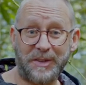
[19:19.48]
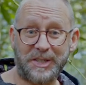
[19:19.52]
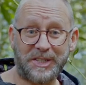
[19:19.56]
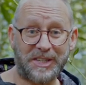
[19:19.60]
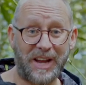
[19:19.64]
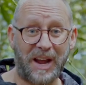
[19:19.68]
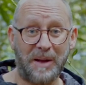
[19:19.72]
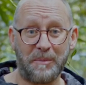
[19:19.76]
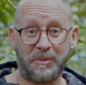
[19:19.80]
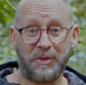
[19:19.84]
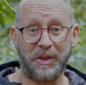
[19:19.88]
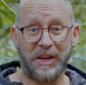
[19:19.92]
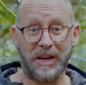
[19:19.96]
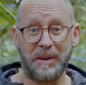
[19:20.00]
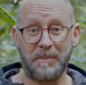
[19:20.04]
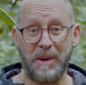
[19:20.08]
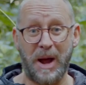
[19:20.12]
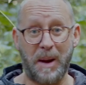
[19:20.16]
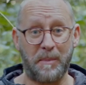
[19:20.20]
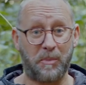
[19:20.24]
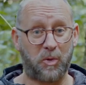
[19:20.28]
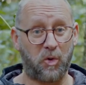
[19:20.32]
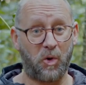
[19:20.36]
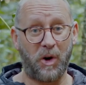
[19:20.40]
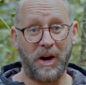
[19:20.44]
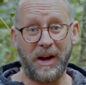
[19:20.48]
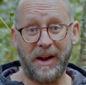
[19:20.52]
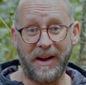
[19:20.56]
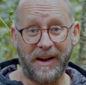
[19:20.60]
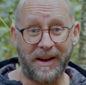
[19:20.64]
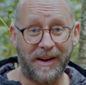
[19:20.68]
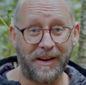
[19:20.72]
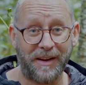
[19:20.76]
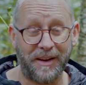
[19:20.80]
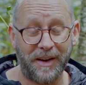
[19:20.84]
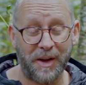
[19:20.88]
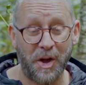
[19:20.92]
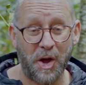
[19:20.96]
the same thing about
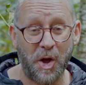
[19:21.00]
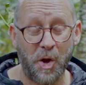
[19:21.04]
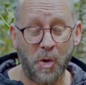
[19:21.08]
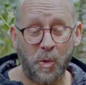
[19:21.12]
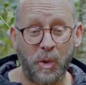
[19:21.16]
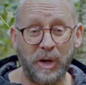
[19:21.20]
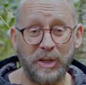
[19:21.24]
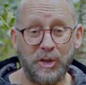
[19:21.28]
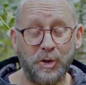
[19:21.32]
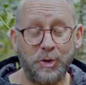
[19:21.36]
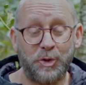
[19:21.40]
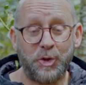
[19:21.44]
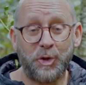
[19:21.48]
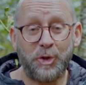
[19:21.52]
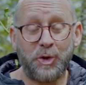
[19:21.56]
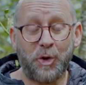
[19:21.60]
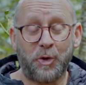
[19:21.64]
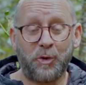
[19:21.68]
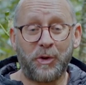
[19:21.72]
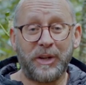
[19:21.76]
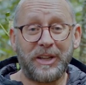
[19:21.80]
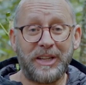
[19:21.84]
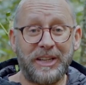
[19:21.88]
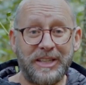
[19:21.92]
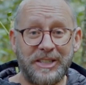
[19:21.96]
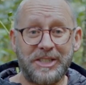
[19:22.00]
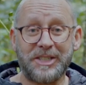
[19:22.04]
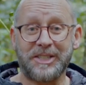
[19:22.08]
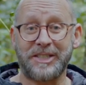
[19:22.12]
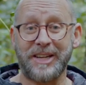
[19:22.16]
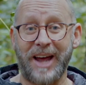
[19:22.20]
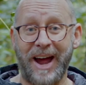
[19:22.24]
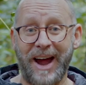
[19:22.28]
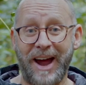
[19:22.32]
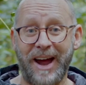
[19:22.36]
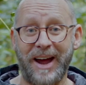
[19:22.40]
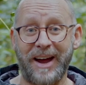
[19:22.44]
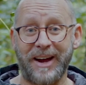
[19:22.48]
prayer. When you do your religious
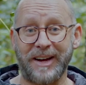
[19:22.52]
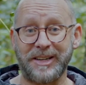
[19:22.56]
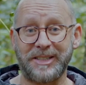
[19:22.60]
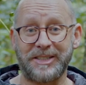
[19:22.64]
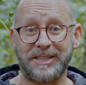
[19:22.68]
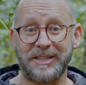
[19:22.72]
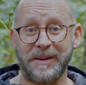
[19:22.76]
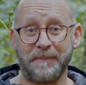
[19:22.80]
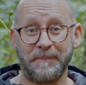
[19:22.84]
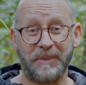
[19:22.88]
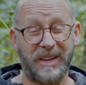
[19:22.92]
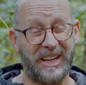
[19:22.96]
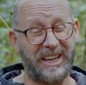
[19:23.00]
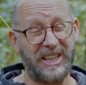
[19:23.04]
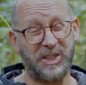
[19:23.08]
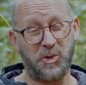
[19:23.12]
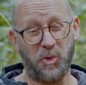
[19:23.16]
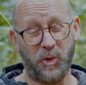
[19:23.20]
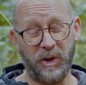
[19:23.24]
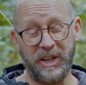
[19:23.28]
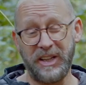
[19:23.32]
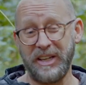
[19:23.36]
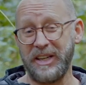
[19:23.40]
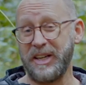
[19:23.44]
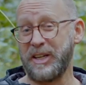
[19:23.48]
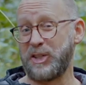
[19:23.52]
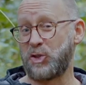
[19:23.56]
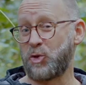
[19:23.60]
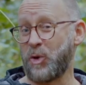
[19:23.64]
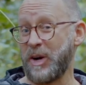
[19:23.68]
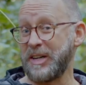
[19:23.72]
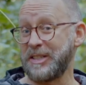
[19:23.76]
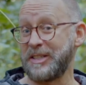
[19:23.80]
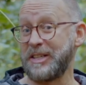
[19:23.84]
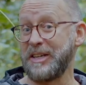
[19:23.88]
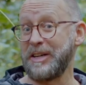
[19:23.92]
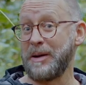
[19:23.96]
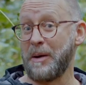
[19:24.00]
acts, and he's really
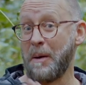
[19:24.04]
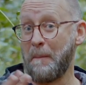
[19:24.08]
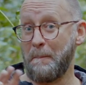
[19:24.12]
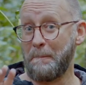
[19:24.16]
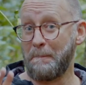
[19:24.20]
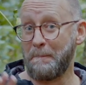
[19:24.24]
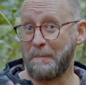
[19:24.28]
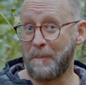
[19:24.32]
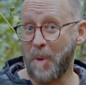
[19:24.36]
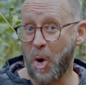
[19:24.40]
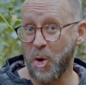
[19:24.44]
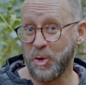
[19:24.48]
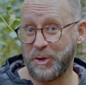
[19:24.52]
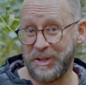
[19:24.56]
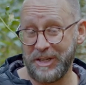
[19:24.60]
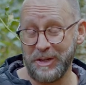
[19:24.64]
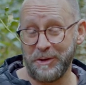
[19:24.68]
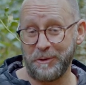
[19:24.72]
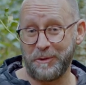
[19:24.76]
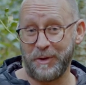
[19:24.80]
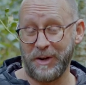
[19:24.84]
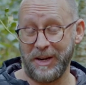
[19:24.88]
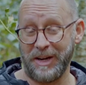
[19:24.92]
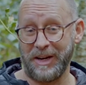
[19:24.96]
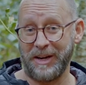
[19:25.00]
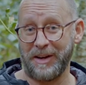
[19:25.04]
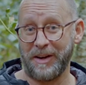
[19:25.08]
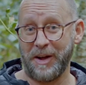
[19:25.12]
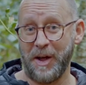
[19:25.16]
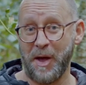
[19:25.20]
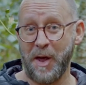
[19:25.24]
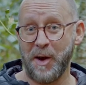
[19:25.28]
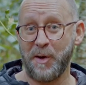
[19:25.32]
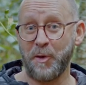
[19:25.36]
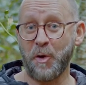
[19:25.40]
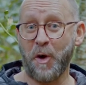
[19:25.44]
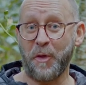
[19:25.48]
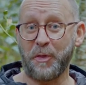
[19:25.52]
addressing motive here,
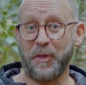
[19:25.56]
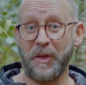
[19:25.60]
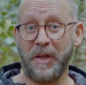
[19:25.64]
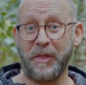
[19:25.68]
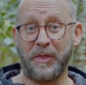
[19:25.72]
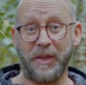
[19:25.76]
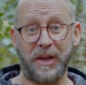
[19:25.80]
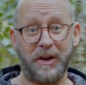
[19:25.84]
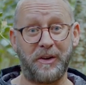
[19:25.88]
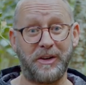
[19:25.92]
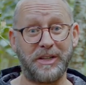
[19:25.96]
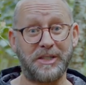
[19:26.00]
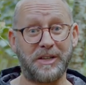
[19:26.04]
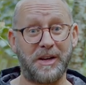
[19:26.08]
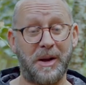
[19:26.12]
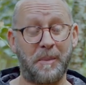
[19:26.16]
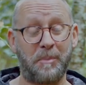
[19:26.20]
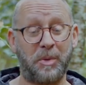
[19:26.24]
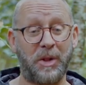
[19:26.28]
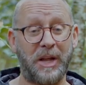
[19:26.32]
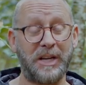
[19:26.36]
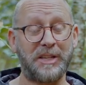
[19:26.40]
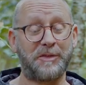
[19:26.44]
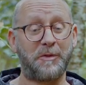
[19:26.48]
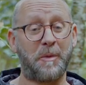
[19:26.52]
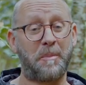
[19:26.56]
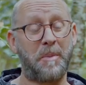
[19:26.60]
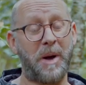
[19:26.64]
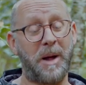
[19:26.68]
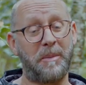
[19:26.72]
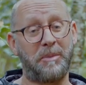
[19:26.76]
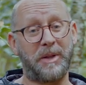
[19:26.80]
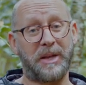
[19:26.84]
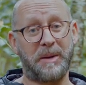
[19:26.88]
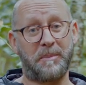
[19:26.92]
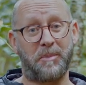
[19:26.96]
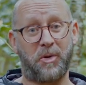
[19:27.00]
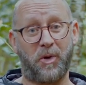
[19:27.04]
not that there isn't a place for
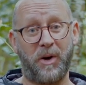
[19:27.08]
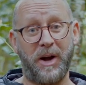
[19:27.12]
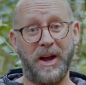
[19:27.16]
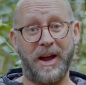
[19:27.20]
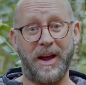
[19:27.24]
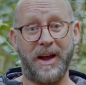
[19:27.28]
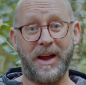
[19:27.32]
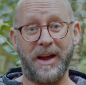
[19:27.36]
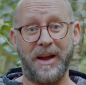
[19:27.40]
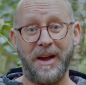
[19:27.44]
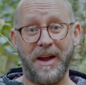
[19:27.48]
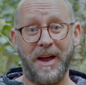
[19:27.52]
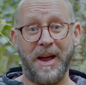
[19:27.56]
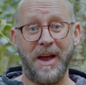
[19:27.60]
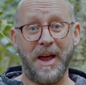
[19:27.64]
public prayer,